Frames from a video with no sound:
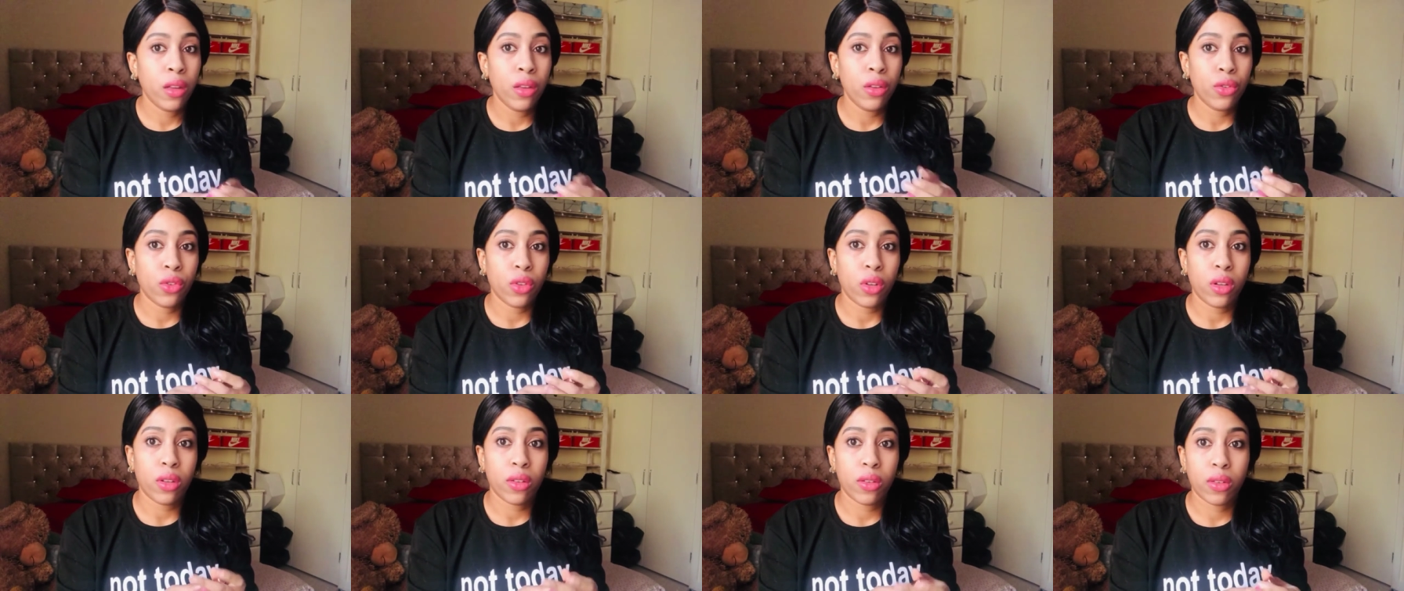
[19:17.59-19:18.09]

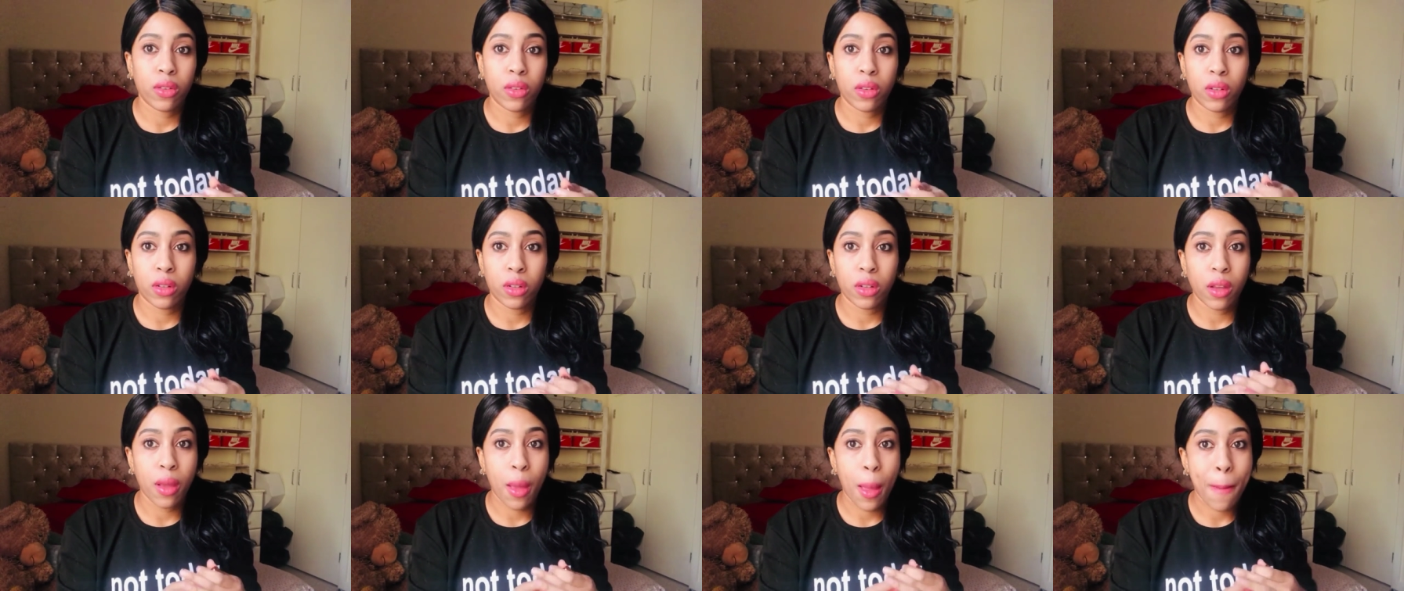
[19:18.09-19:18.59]

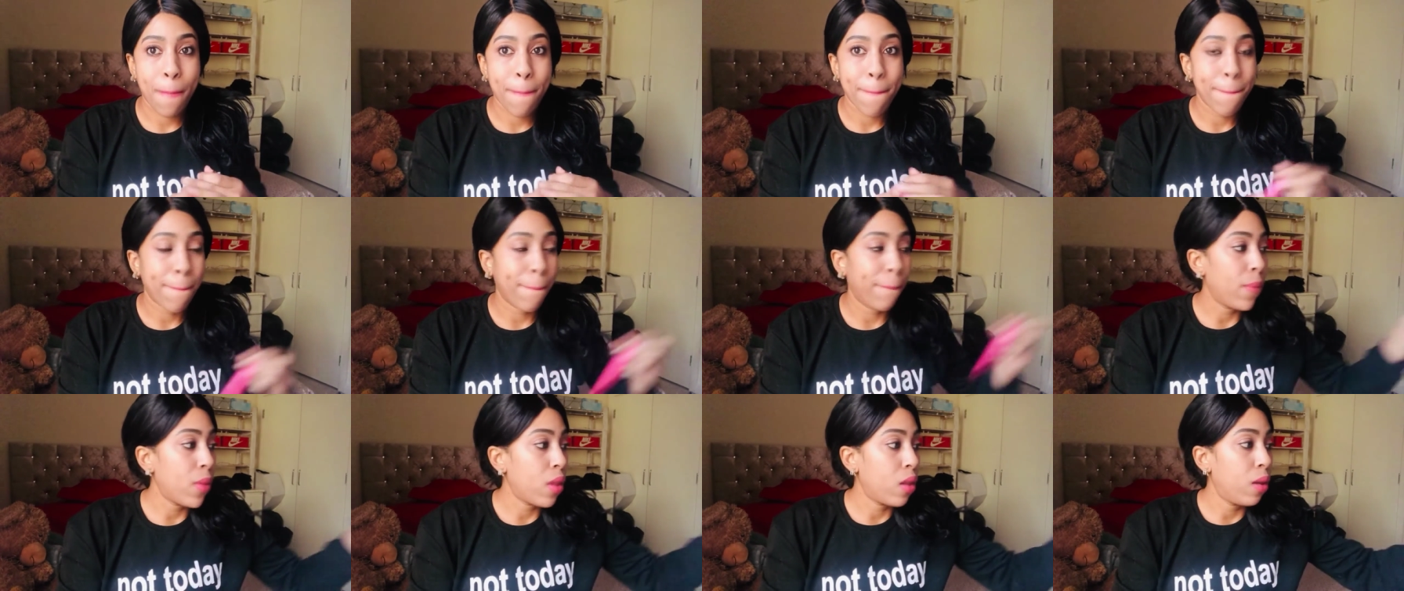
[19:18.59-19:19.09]
just
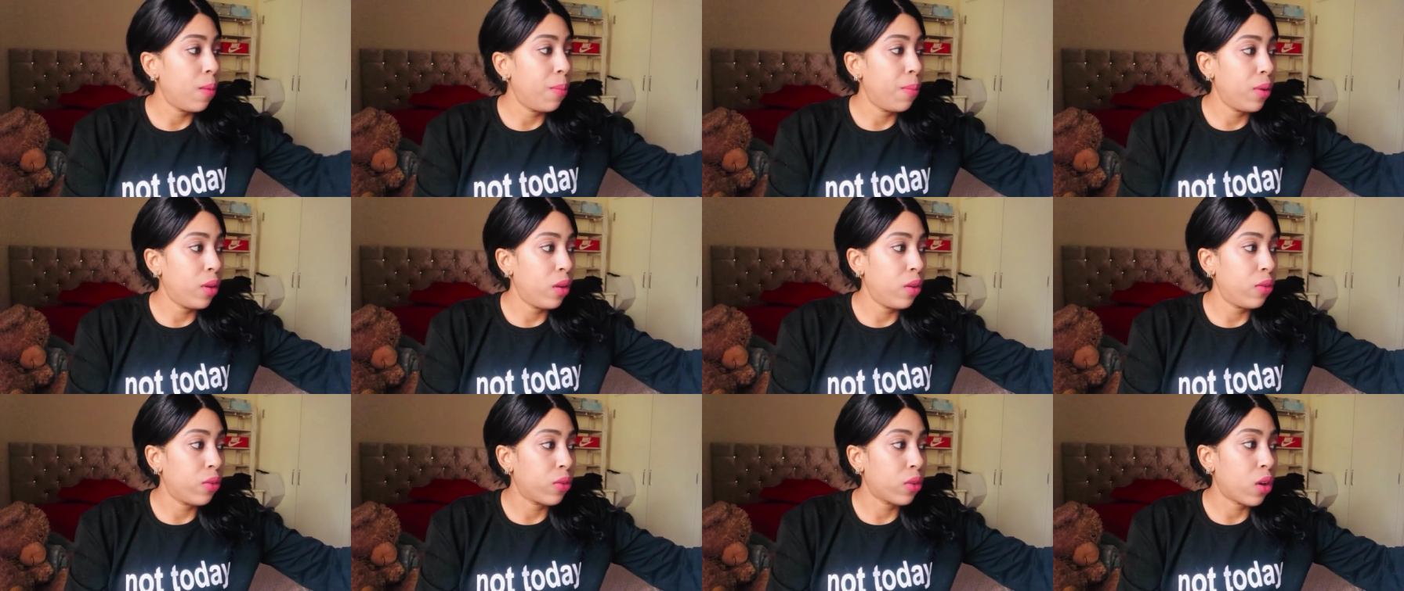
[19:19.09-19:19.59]
a
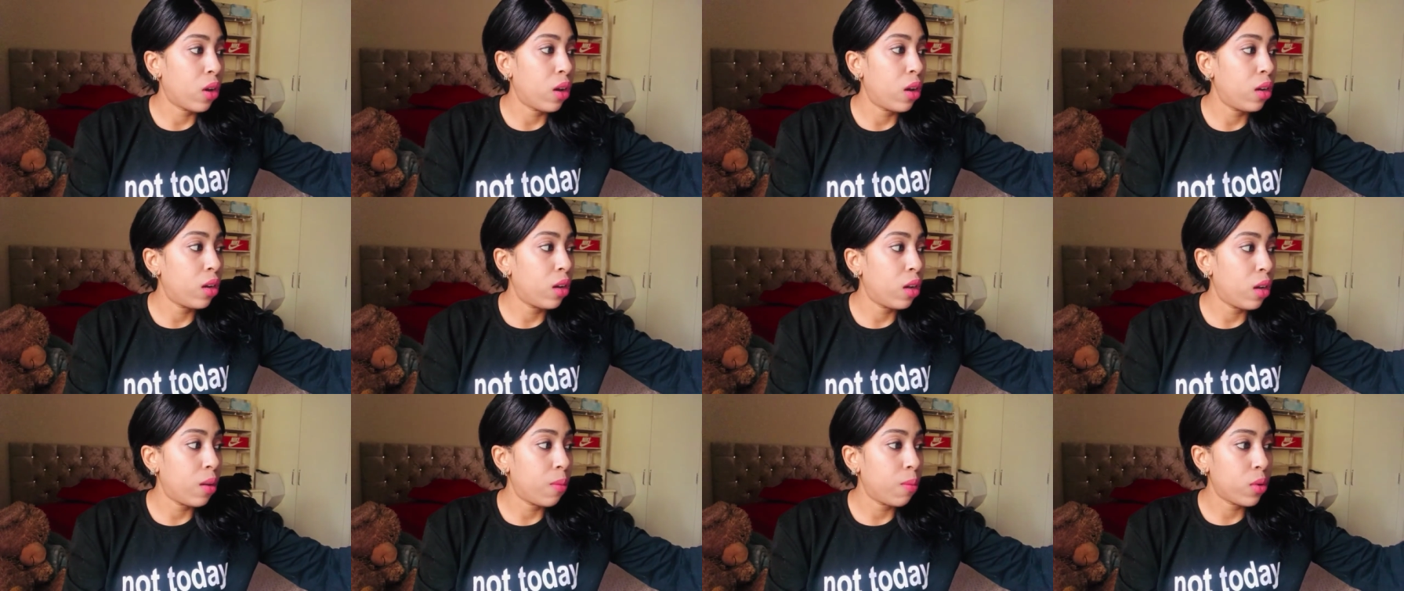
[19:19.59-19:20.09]
bit of
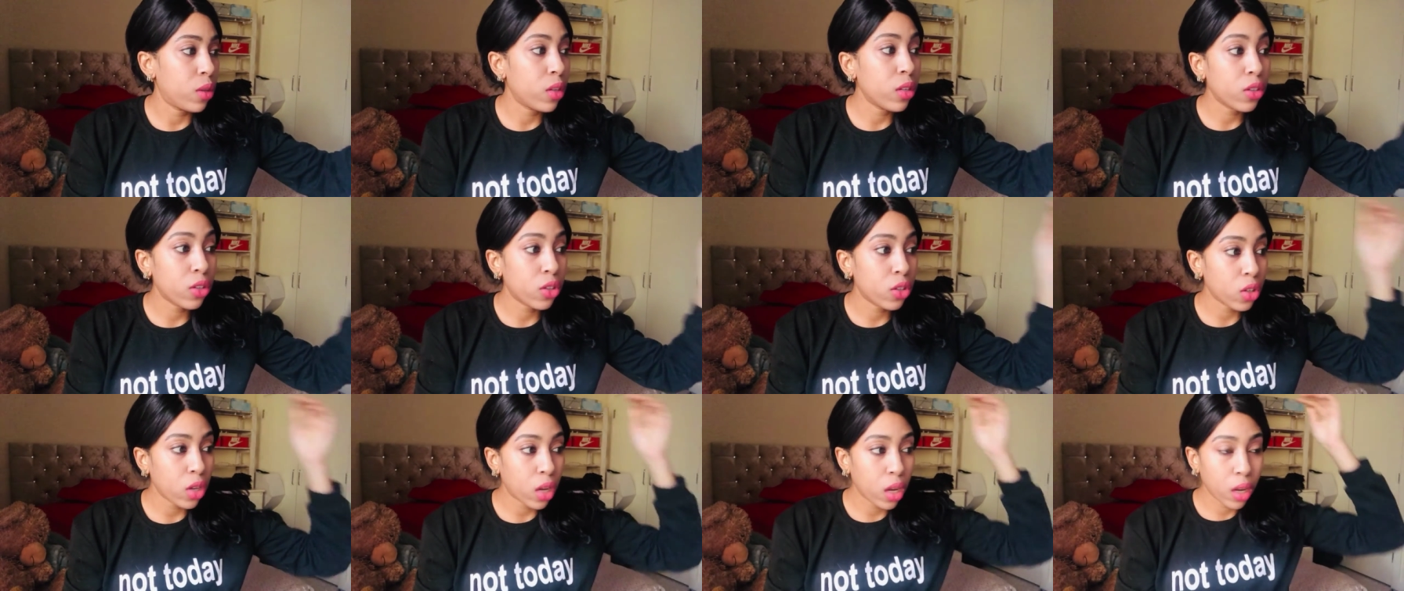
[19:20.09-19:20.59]
colour and
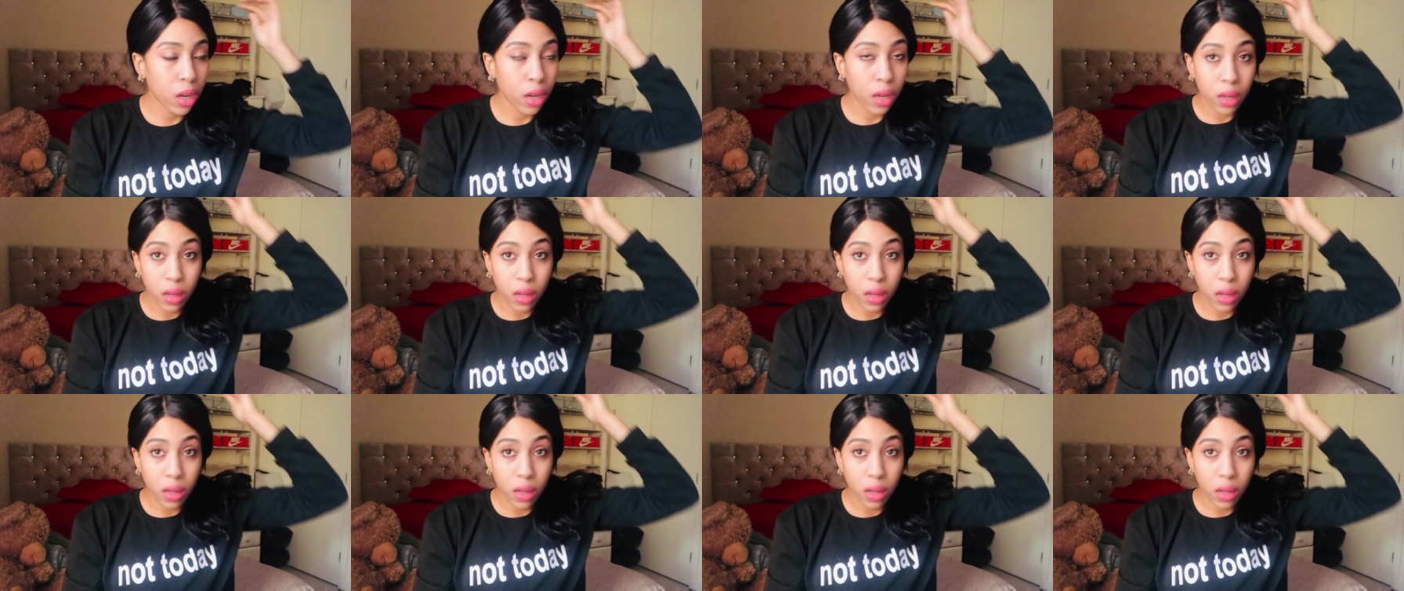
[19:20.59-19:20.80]
moisture